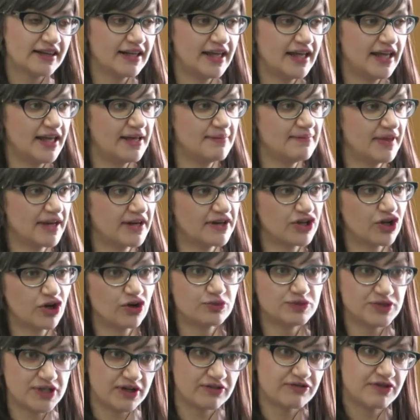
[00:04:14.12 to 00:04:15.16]
learning
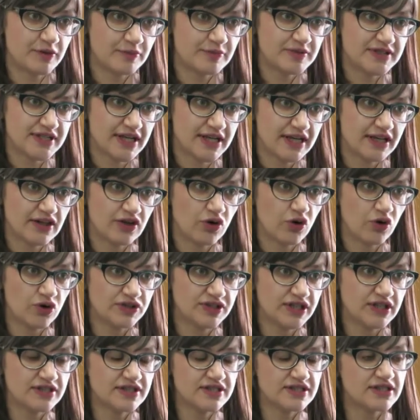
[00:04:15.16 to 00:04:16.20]
object for a particular
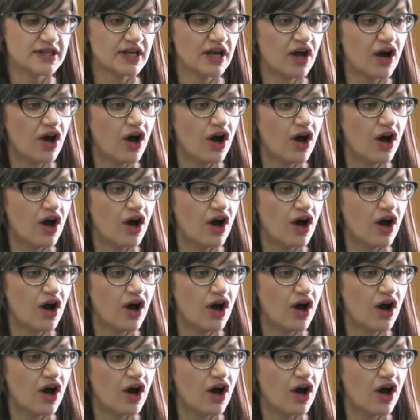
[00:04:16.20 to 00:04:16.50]
audience.